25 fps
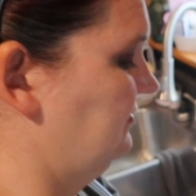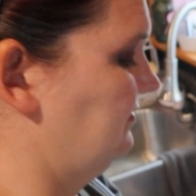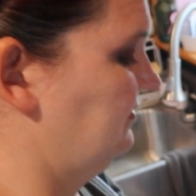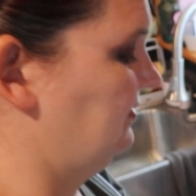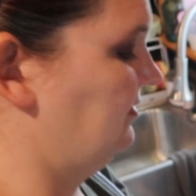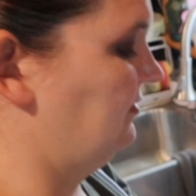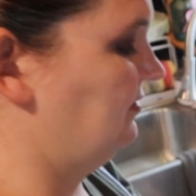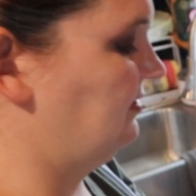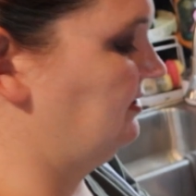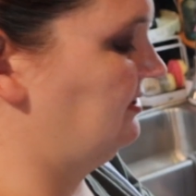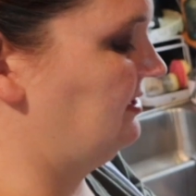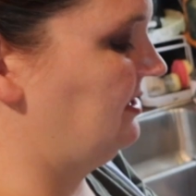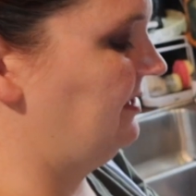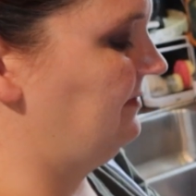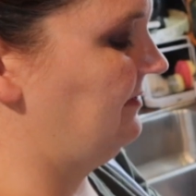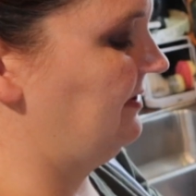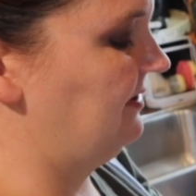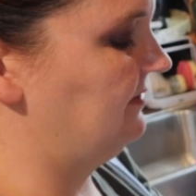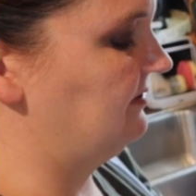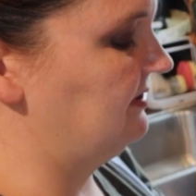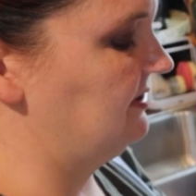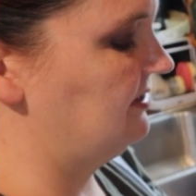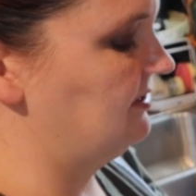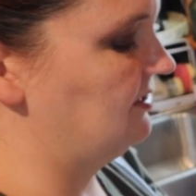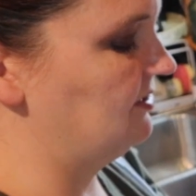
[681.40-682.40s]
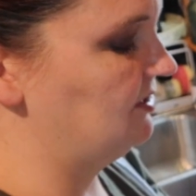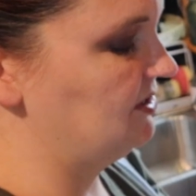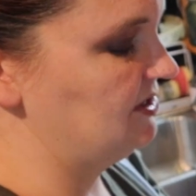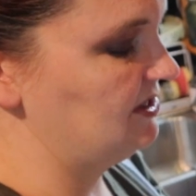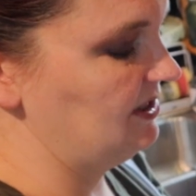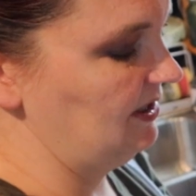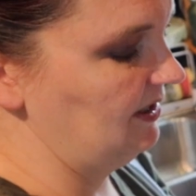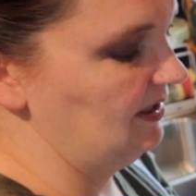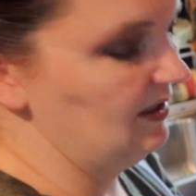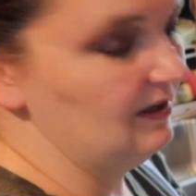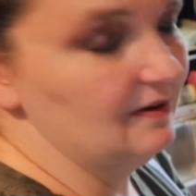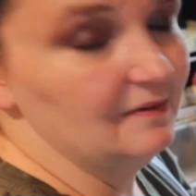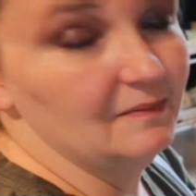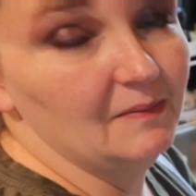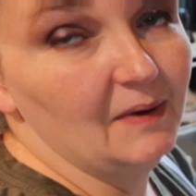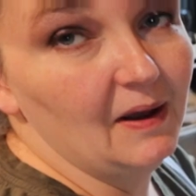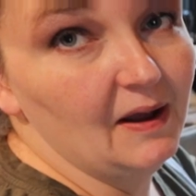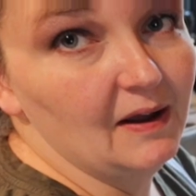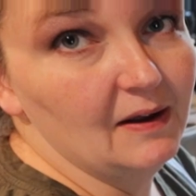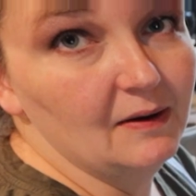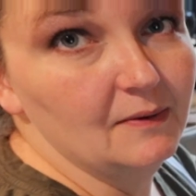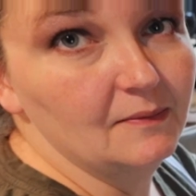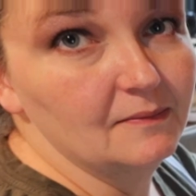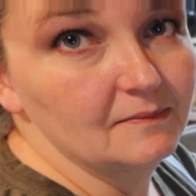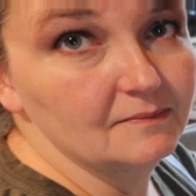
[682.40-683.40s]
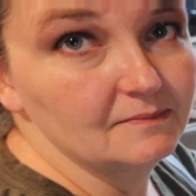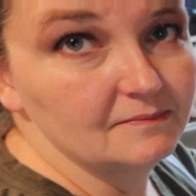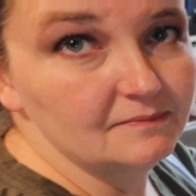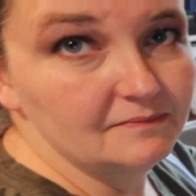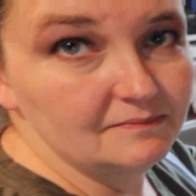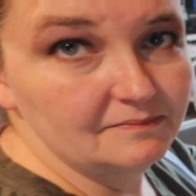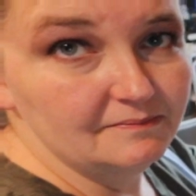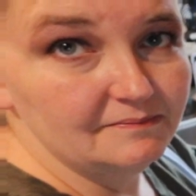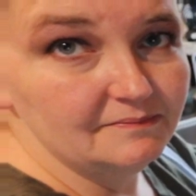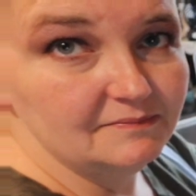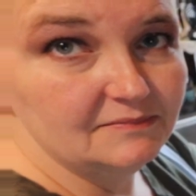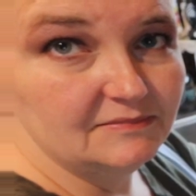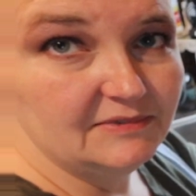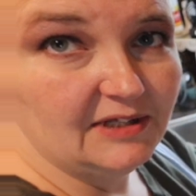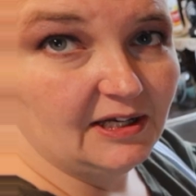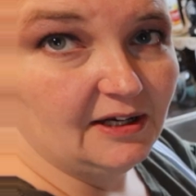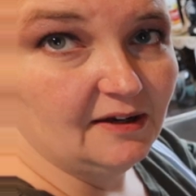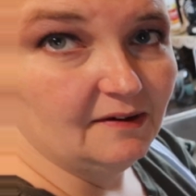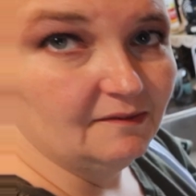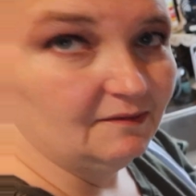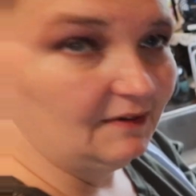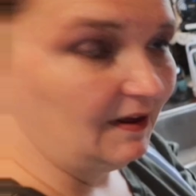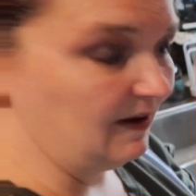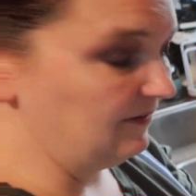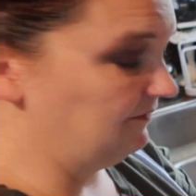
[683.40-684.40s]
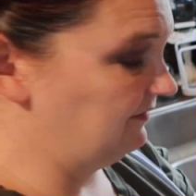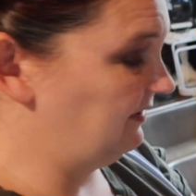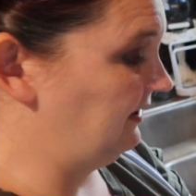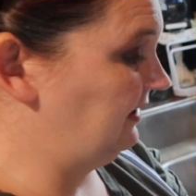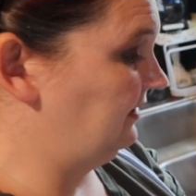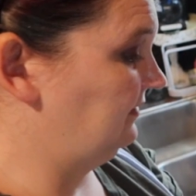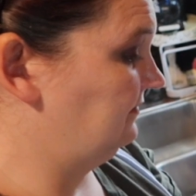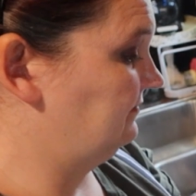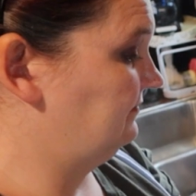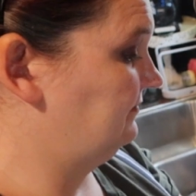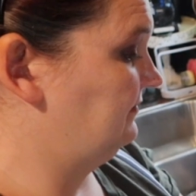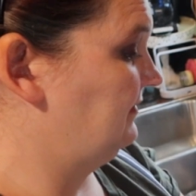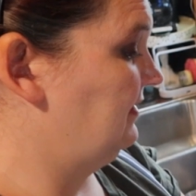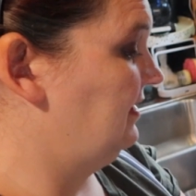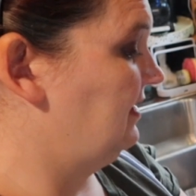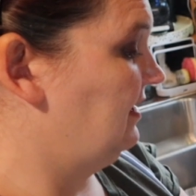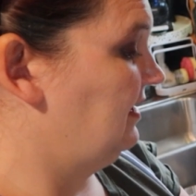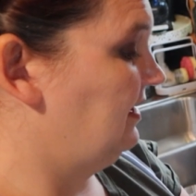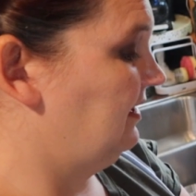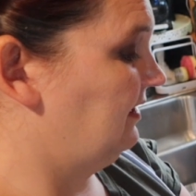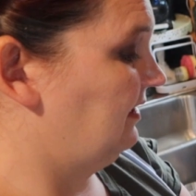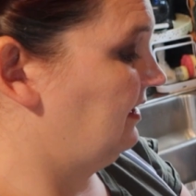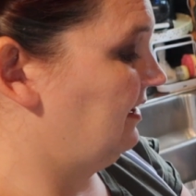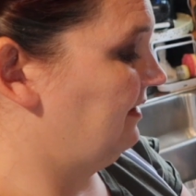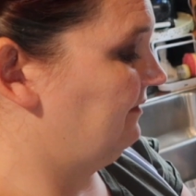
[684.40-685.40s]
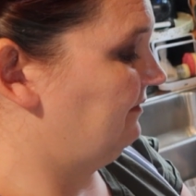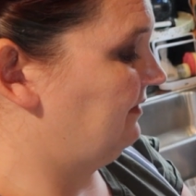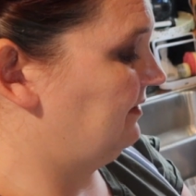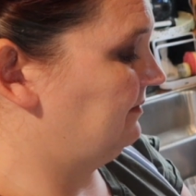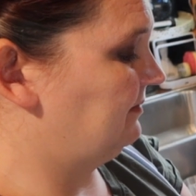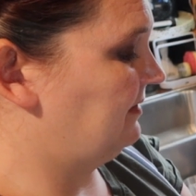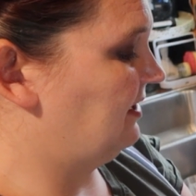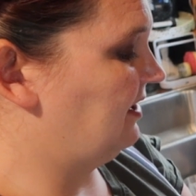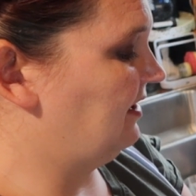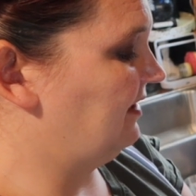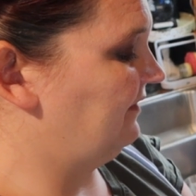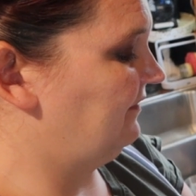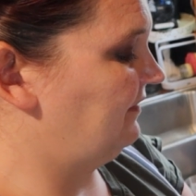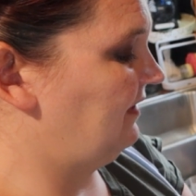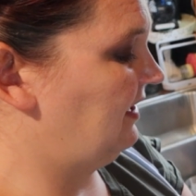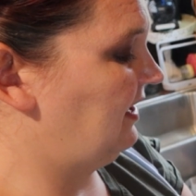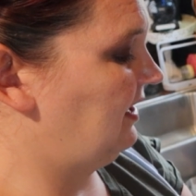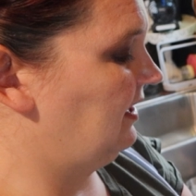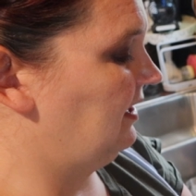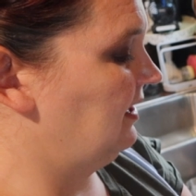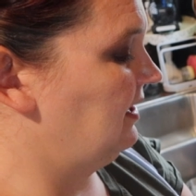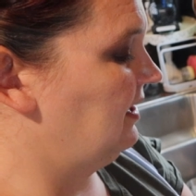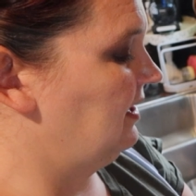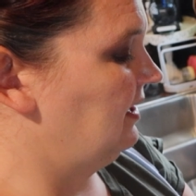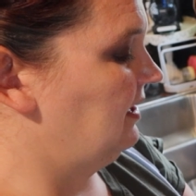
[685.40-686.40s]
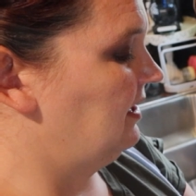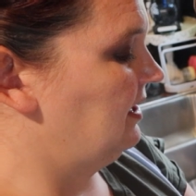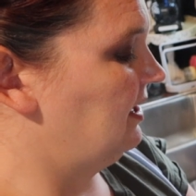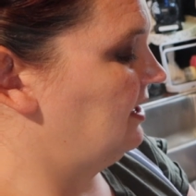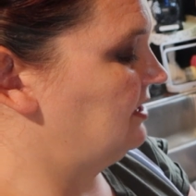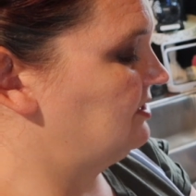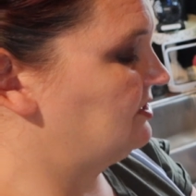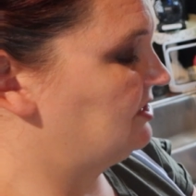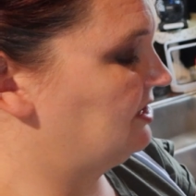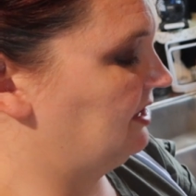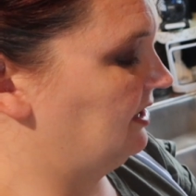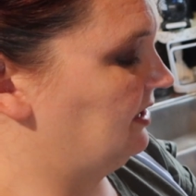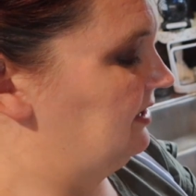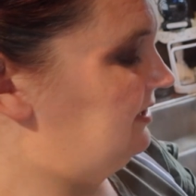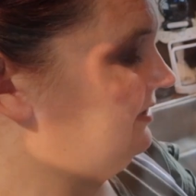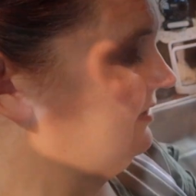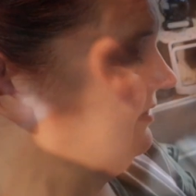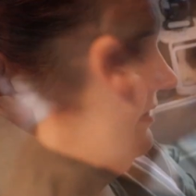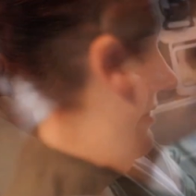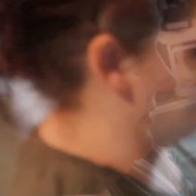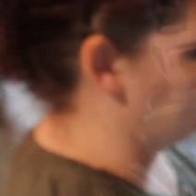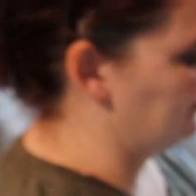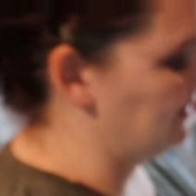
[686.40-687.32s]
the whole time I was nursing him, I didn't have caffeine. Gave up coffee and chicken.